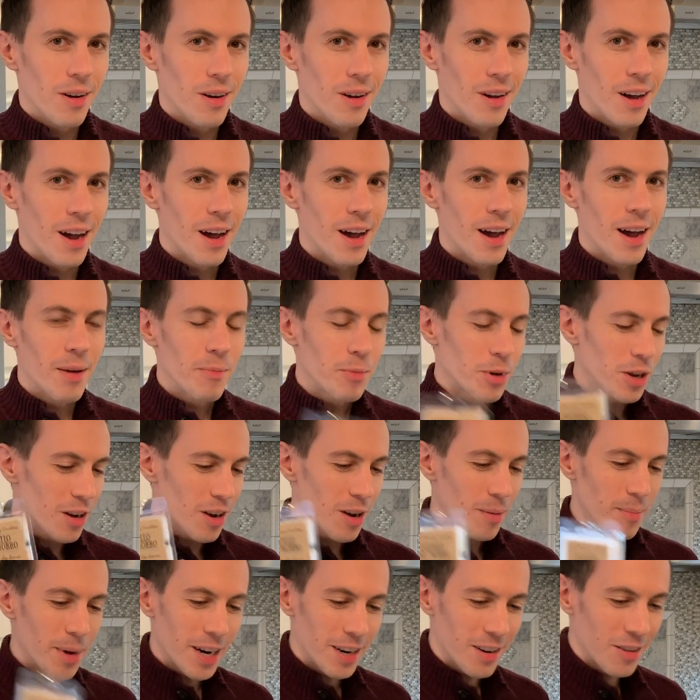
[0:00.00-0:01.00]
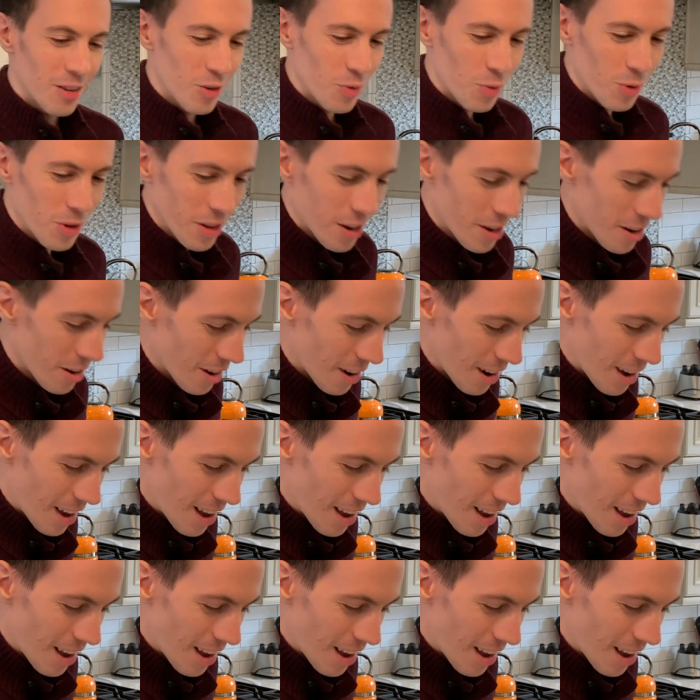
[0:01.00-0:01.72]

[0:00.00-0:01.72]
I'm gonna come back to this one later.